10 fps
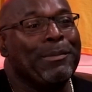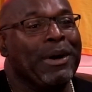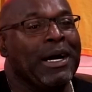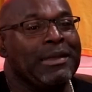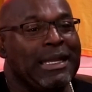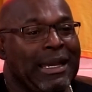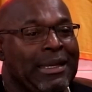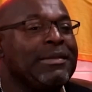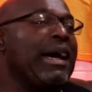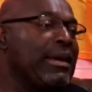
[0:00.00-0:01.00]

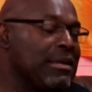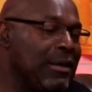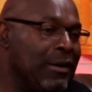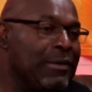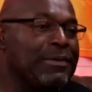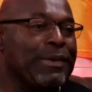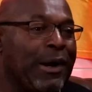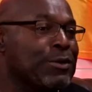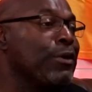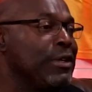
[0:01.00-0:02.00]
And I
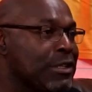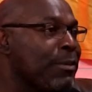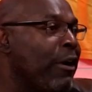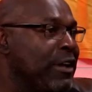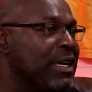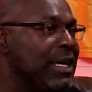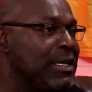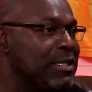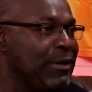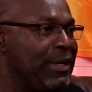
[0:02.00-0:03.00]
was one of the smarter
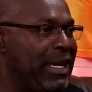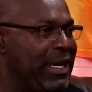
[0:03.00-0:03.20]
kids, so